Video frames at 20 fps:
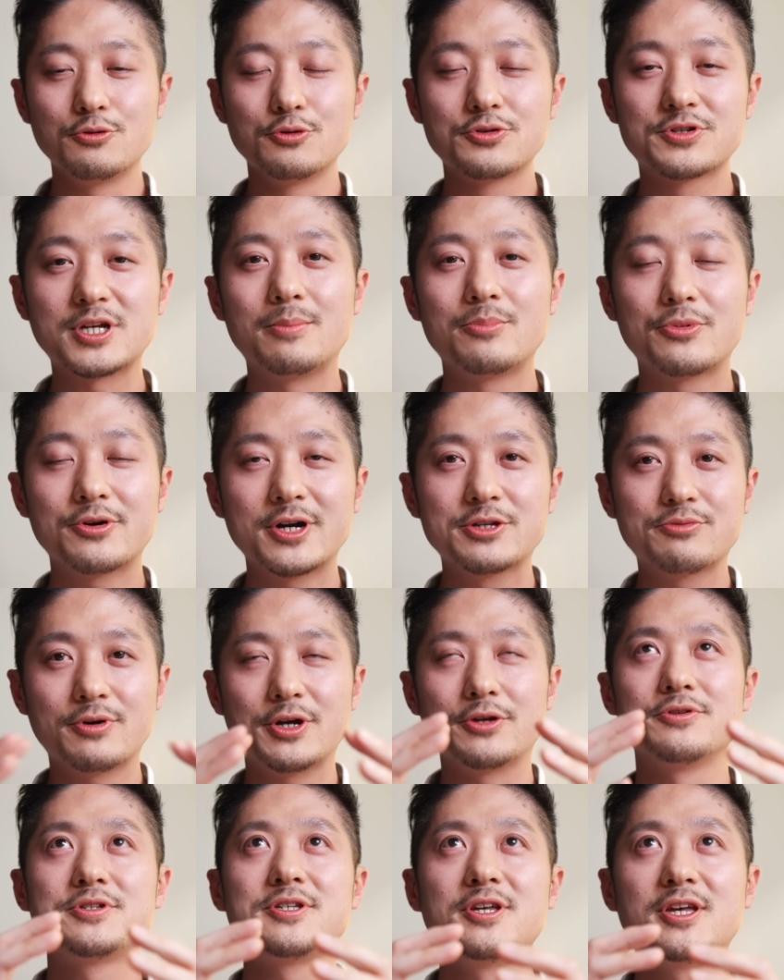to summarize what
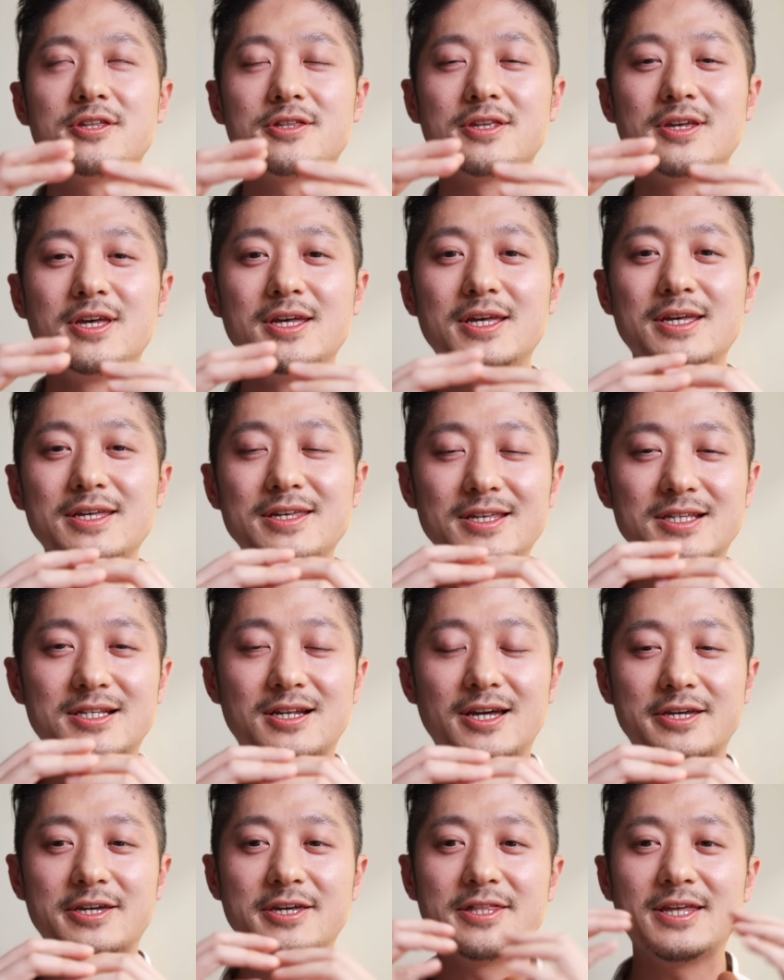you said, it's
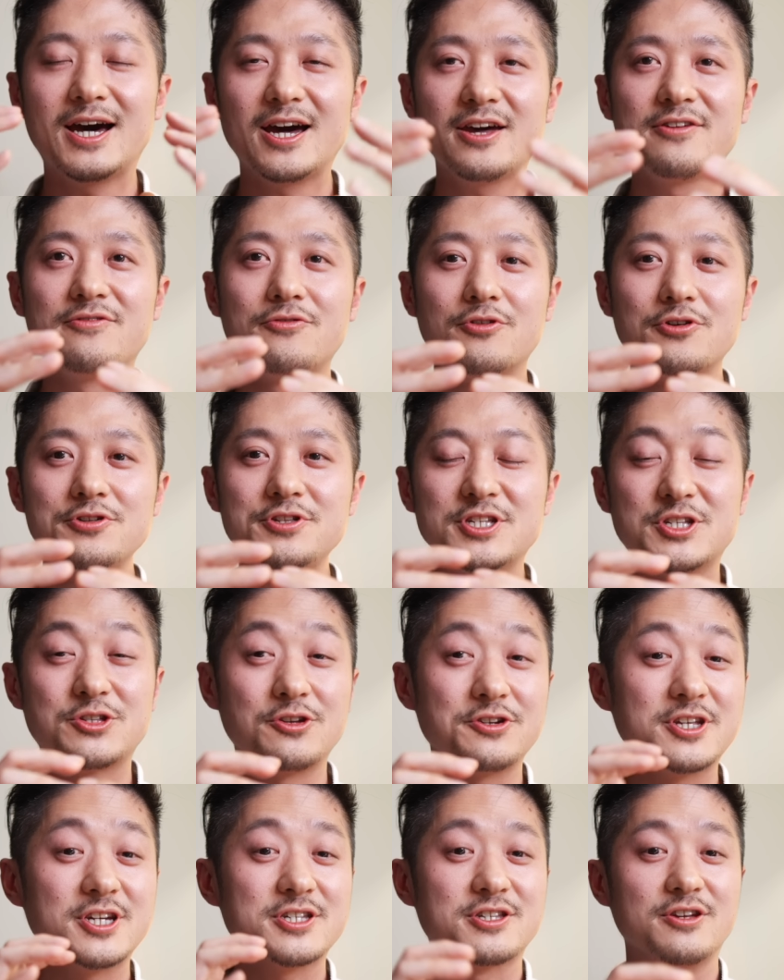like an iPhone is
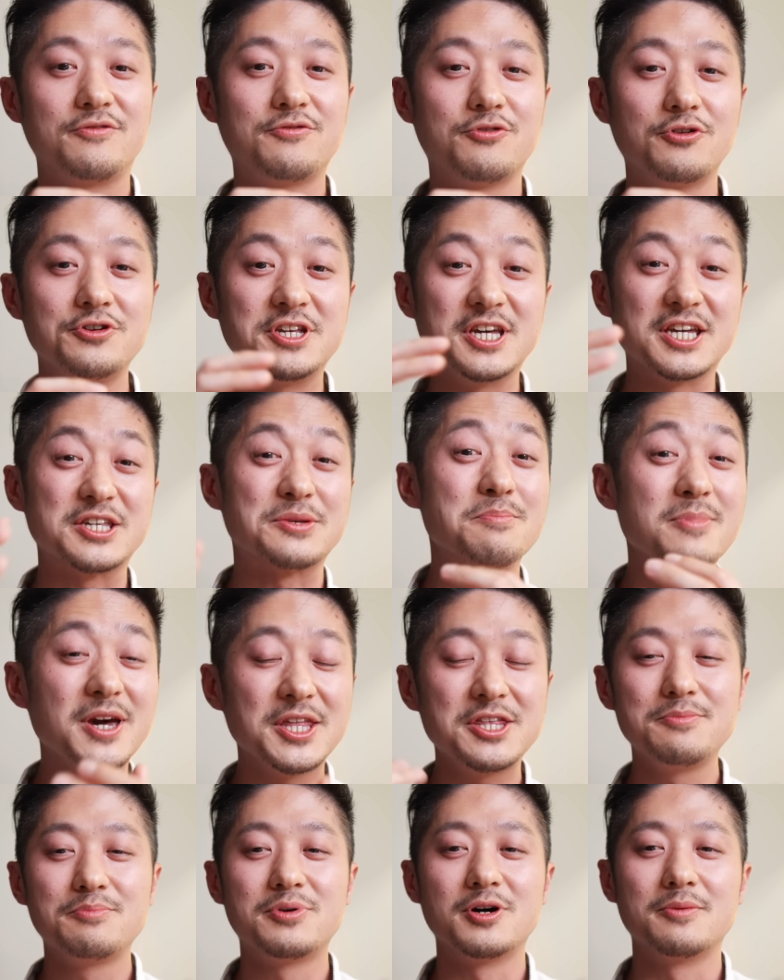not just a phone, it has
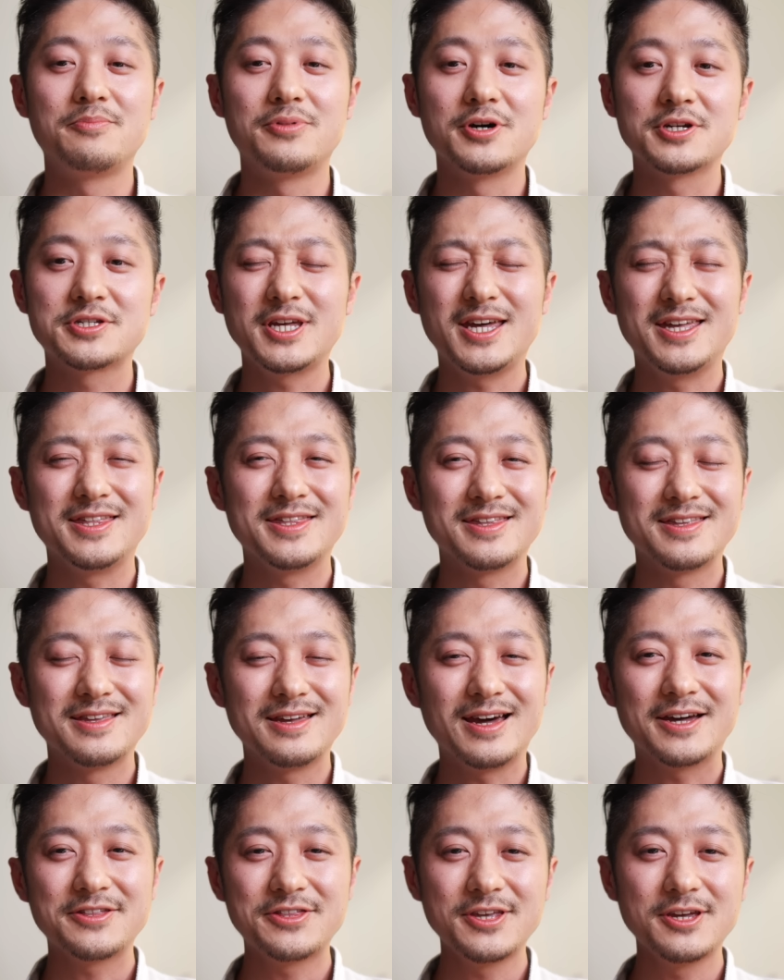many purpose. And
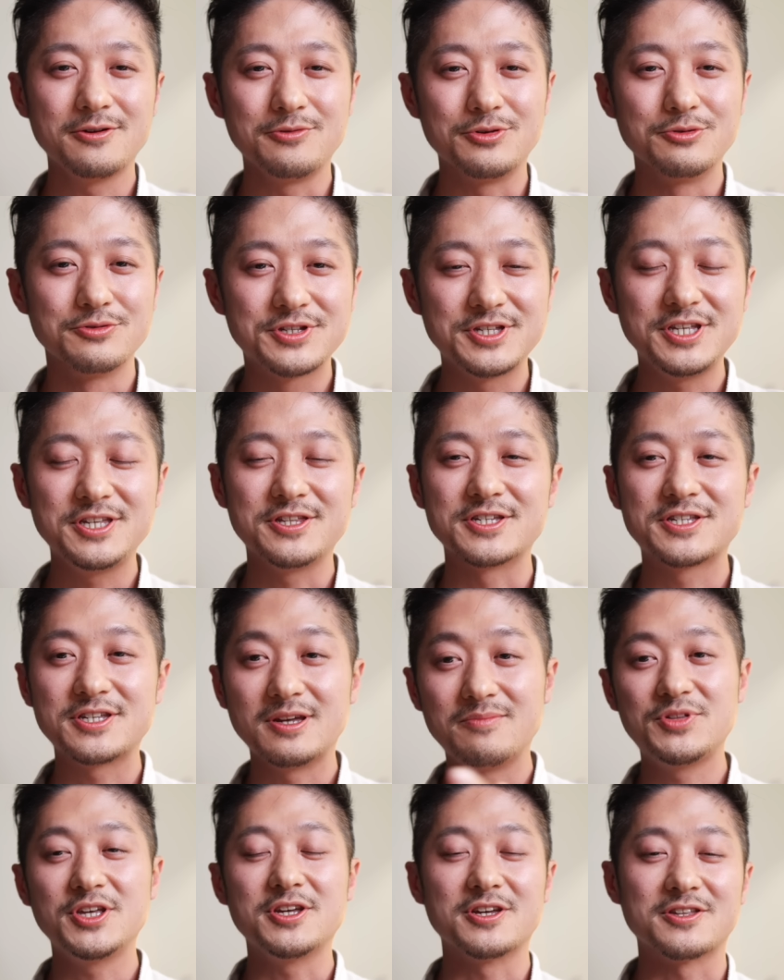I think you see the
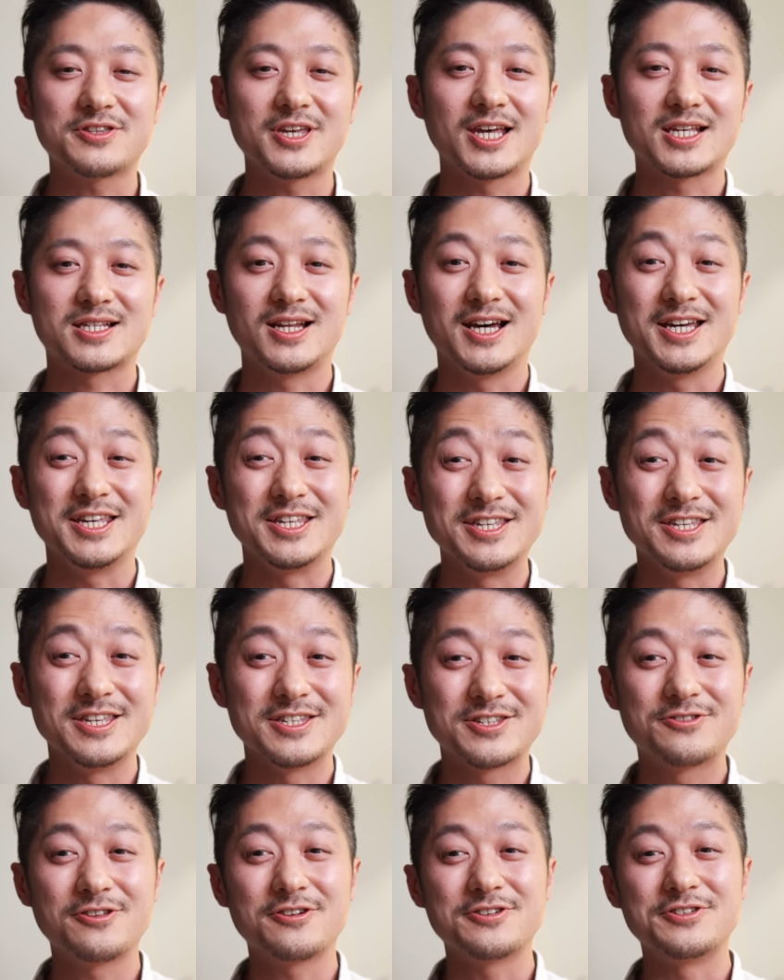same thing in Tesla. It
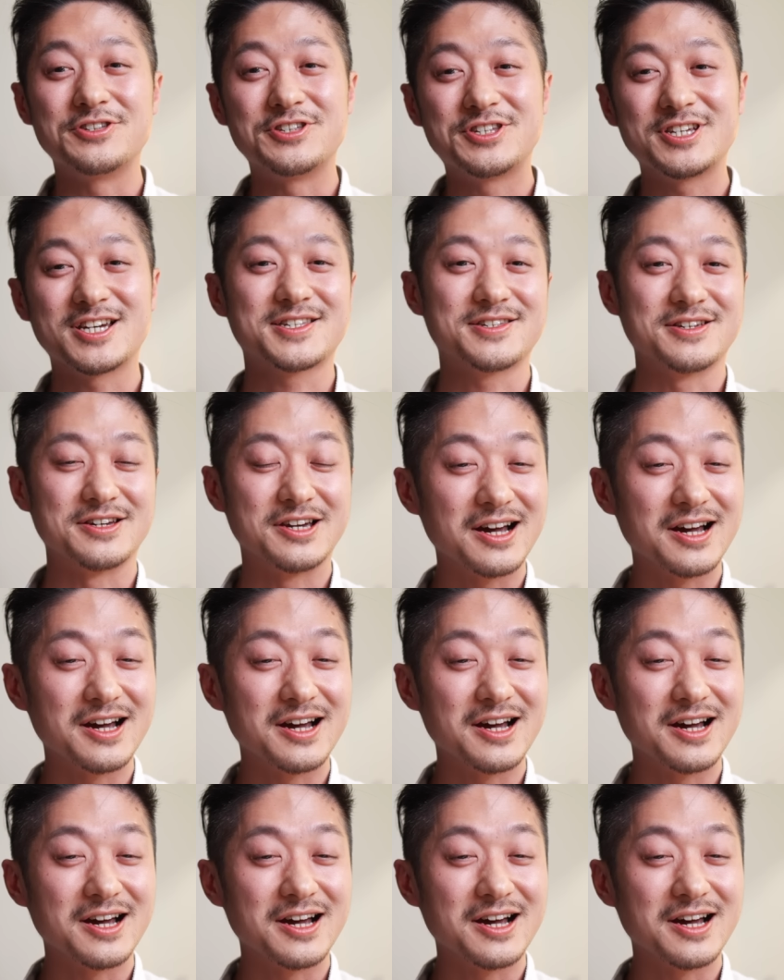is not just a